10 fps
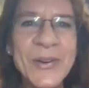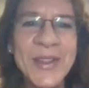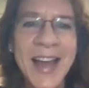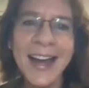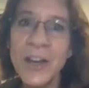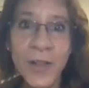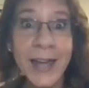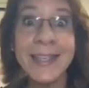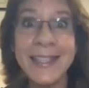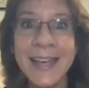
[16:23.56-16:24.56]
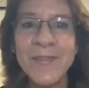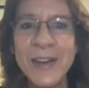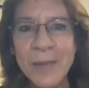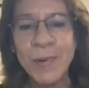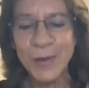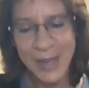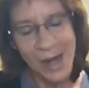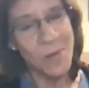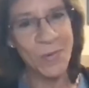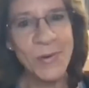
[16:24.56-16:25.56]
to that, you know, that seventy
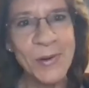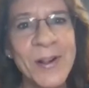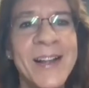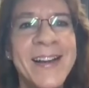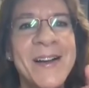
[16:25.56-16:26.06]
percent rule,